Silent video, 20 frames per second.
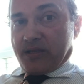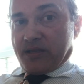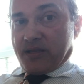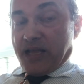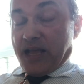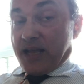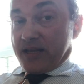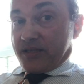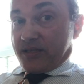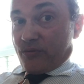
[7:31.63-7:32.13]

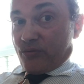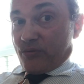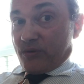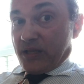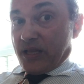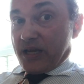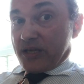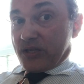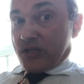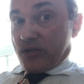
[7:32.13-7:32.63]
that's the
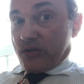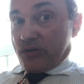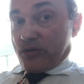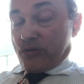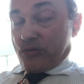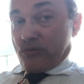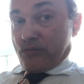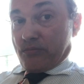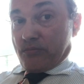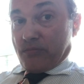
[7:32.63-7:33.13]
relation
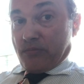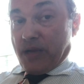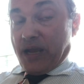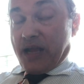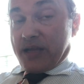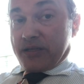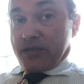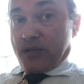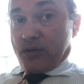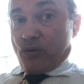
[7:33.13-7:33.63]
to
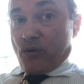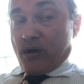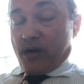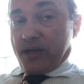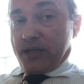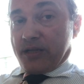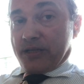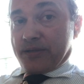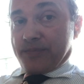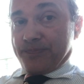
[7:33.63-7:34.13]
massy
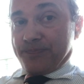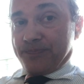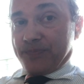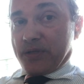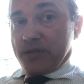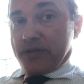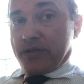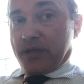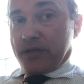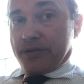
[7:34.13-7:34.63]
quantities,
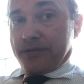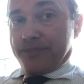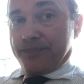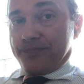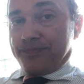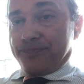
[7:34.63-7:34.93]
is this.